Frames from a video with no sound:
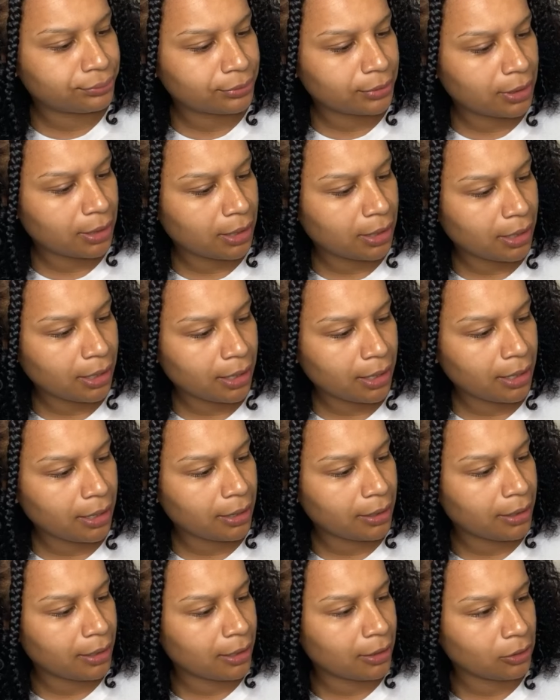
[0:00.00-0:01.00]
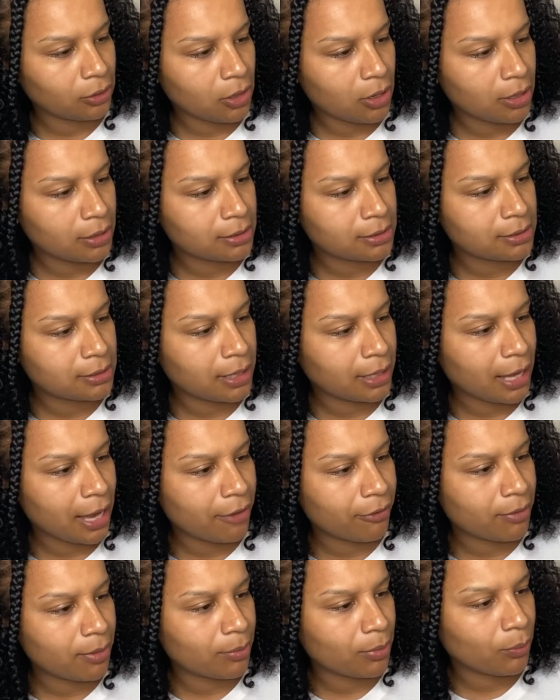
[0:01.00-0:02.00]
I get lost. I can't
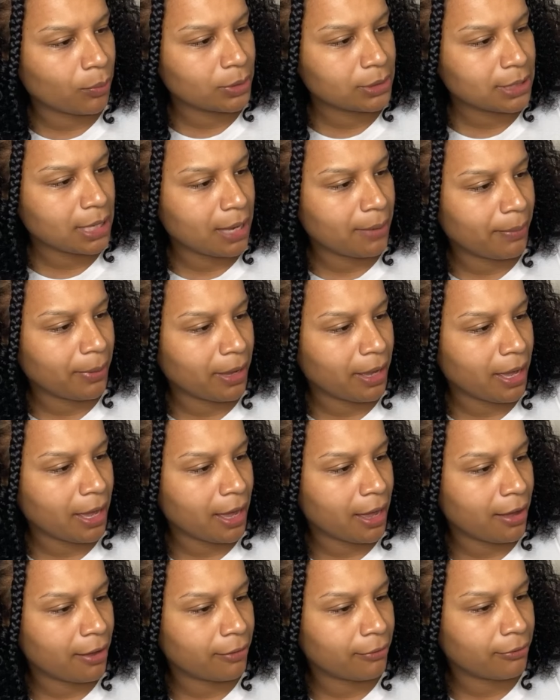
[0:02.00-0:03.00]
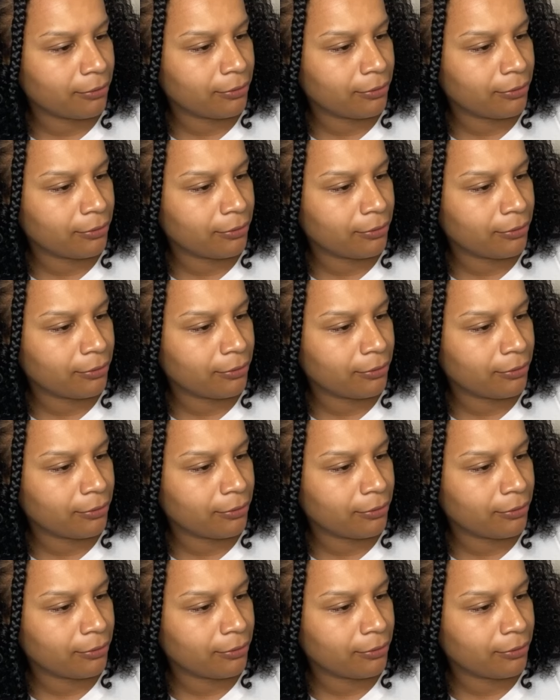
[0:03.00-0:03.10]
remember what type I have.